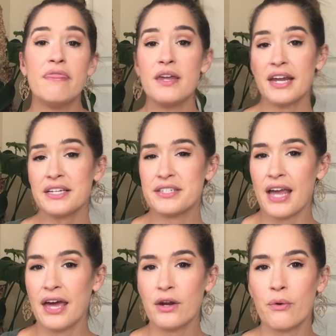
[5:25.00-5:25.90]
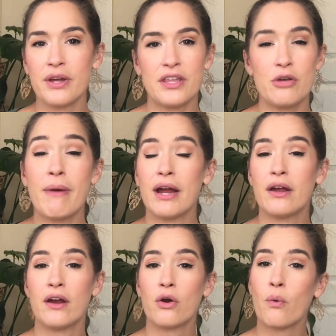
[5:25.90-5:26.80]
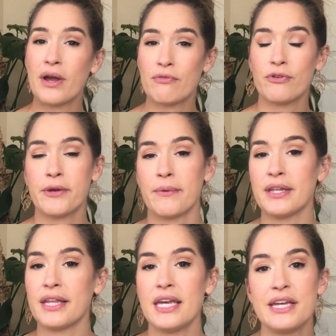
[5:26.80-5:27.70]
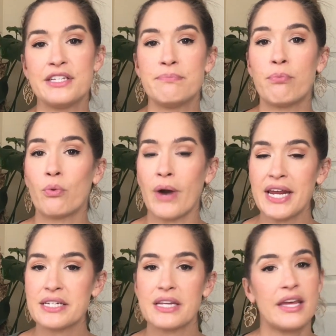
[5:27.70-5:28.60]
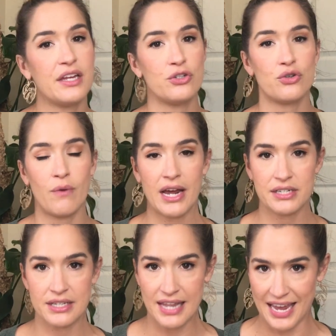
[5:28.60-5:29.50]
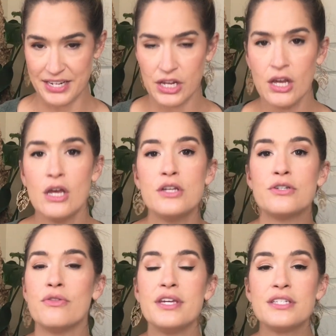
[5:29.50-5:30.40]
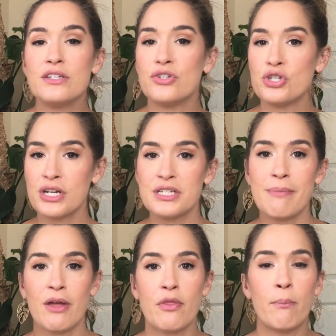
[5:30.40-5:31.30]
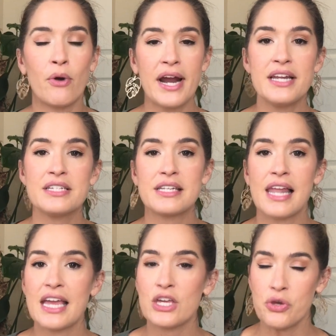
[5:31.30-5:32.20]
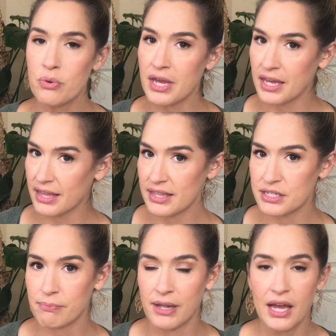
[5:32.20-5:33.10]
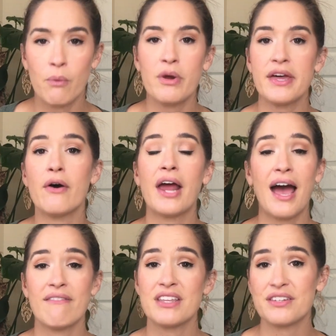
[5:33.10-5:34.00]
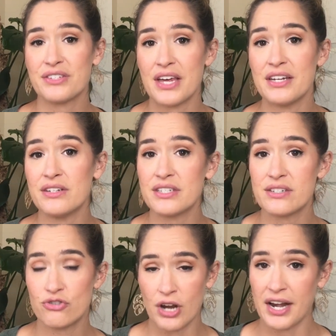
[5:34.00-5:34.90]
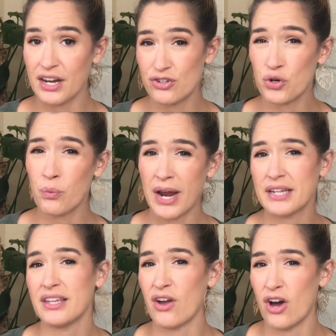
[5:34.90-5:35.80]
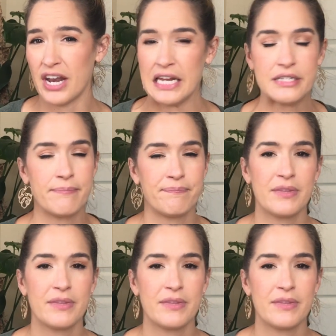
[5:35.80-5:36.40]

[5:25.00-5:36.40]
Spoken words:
The next category that you might hear quite frequently is bright indirect light. So this is just about the brightest light you can get this plant without having the sun shining directly on it.